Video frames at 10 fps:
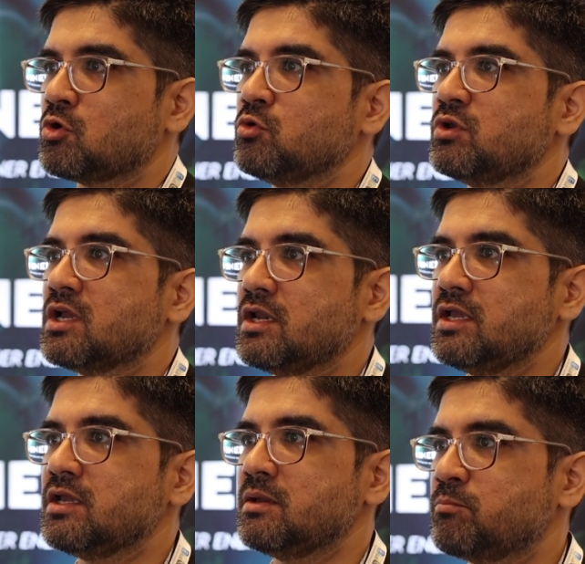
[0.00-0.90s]
to
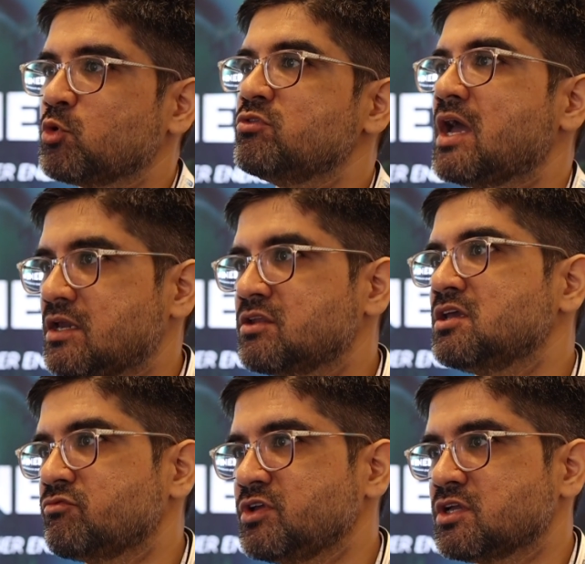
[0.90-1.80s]
really improve the
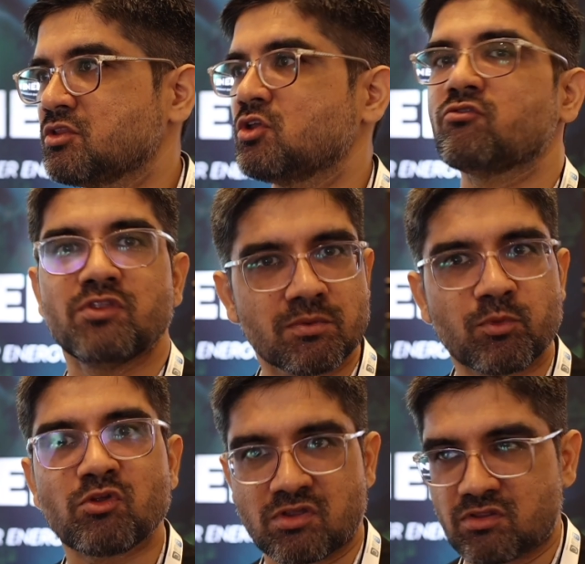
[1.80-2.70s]
energy efficiency of their
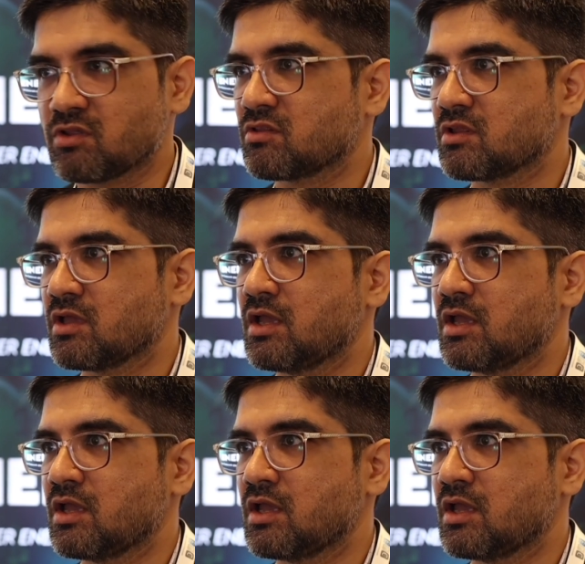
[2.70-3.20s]
processes.